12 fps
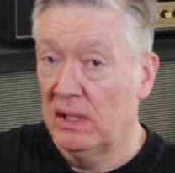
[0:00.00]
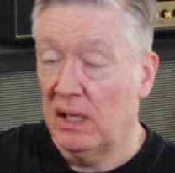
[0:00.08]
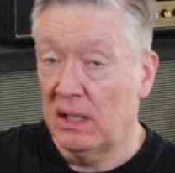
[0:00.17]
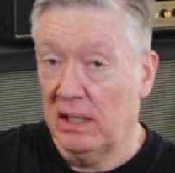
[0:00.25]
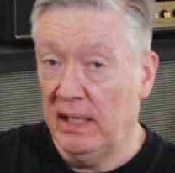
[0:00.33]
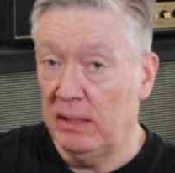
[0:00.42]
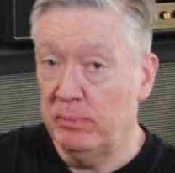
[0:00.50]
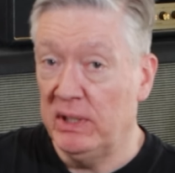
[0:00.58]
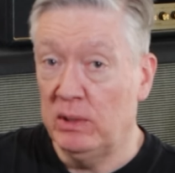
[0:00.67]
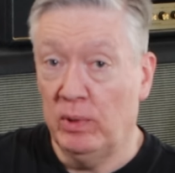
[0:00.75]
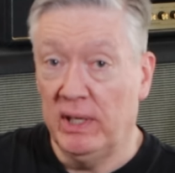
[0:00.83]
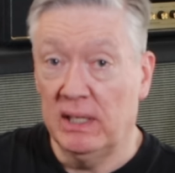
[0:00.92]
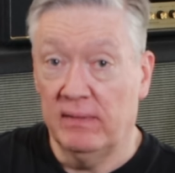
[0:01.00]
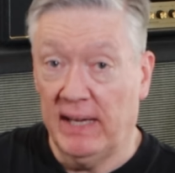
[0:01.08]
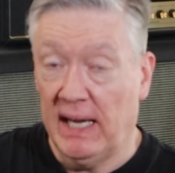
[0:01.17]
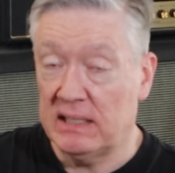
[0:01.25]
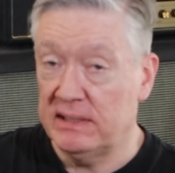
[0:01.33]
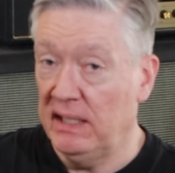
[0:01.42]
a link between the
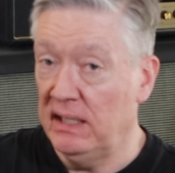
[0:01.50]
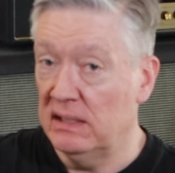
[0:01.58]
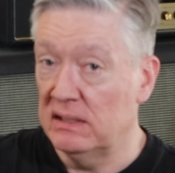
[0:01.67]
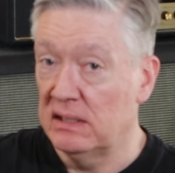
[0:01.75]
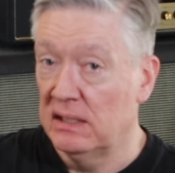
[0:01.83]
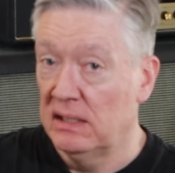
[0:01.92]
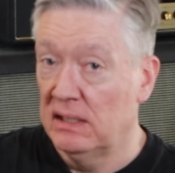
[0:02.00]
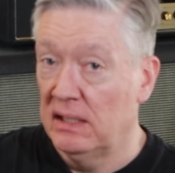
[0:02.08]
vaccines